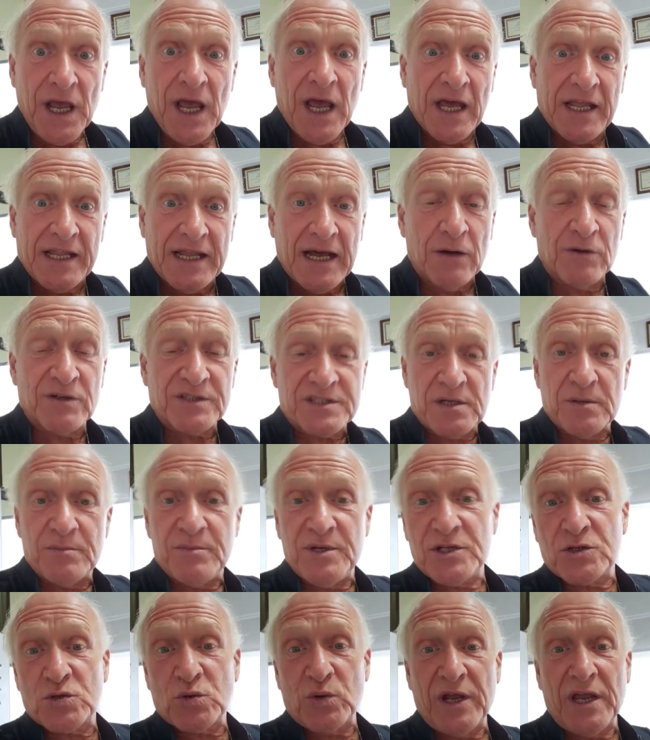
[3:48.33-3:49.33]
And that was in
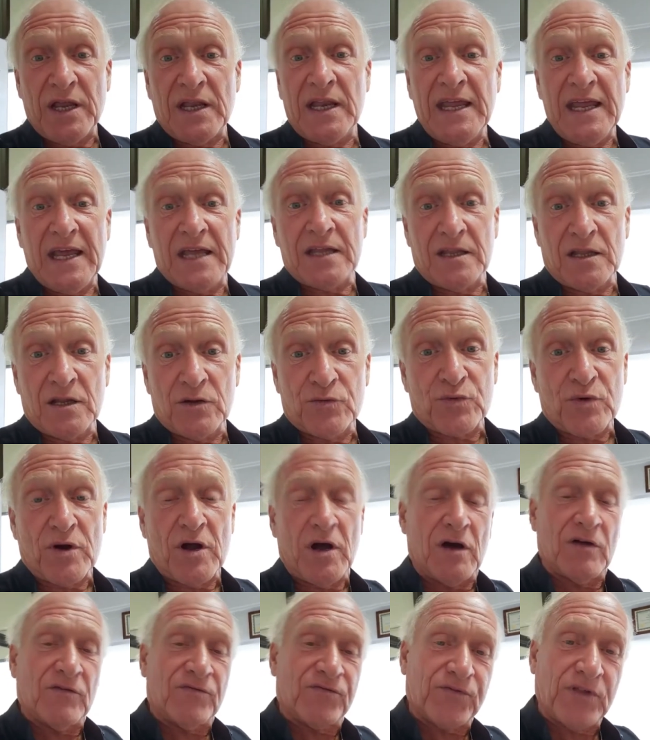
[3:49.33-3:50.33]
between hitting the
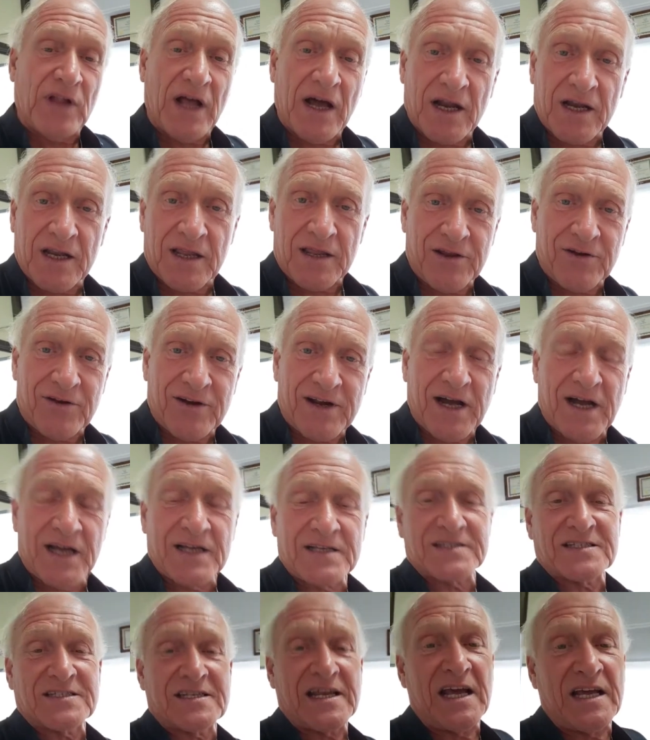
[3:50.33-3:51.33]
road, flying to the United
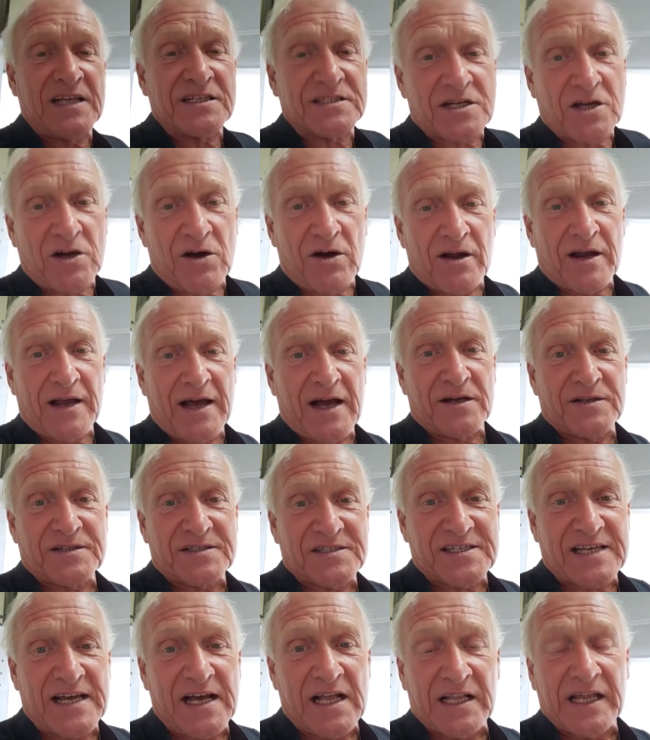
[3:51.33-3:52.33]
States, going out and
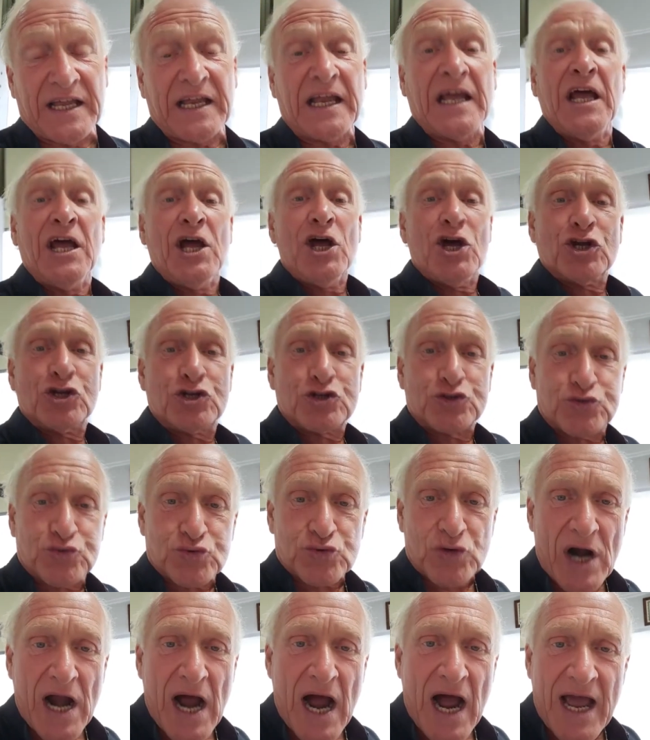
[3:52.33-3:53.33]
selling,
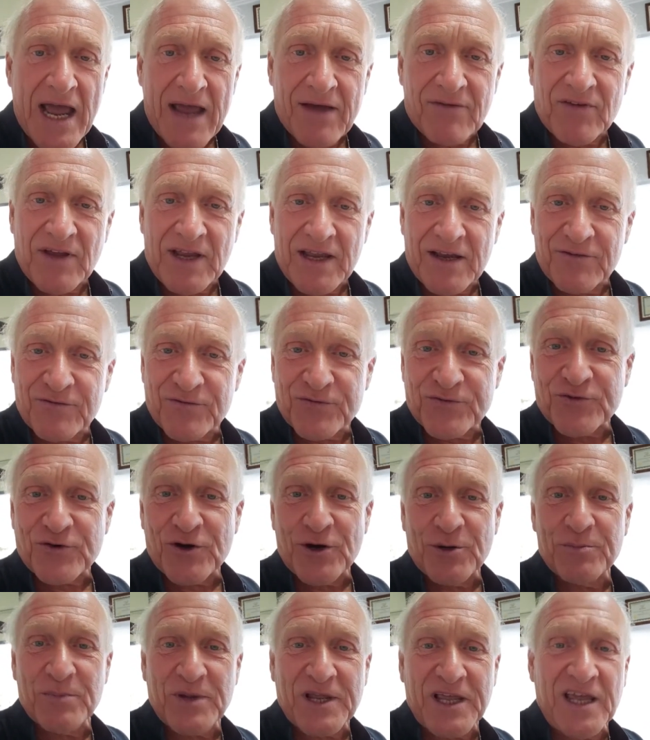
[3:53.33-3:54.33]
driving
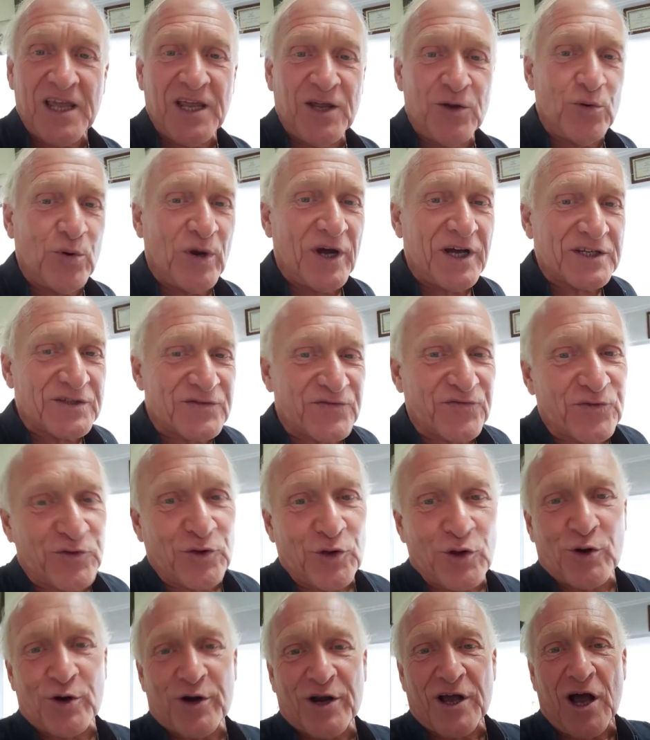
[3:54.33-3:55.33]
from Key West,
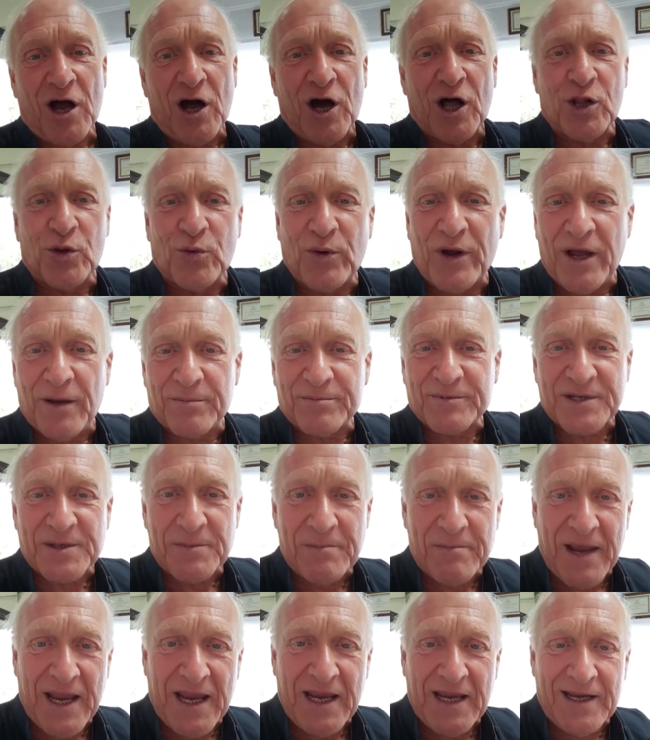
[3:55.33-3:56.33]
Florida, all the way up to
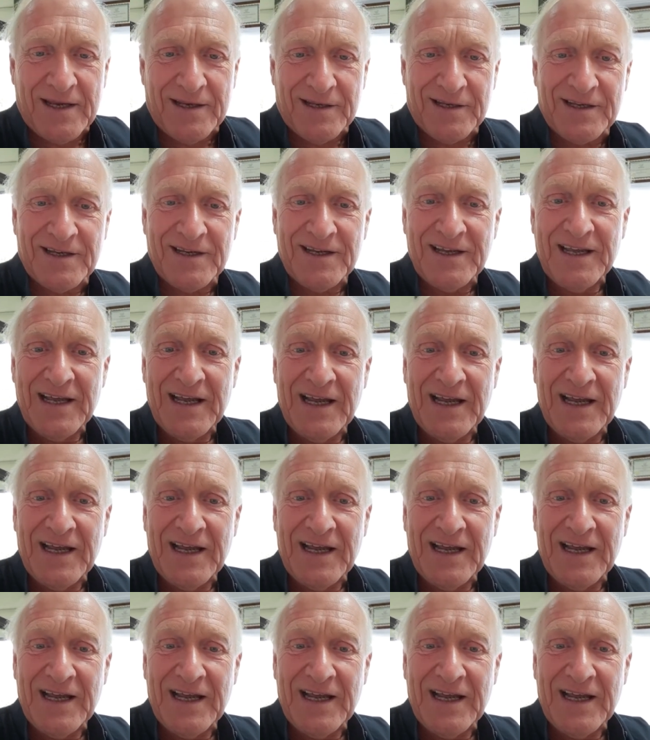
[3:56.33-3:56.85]
Maine.